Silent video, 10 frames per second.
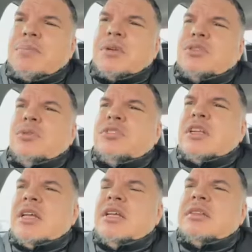produced
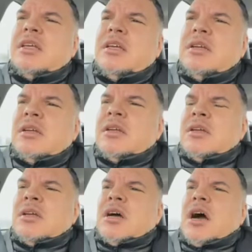anything
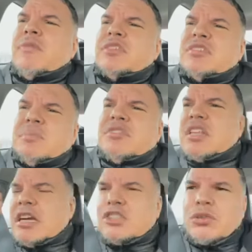of a
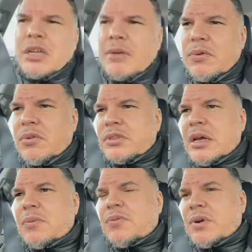substantial level on
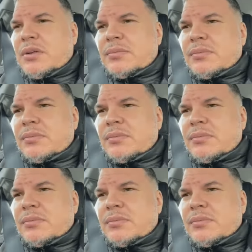that front.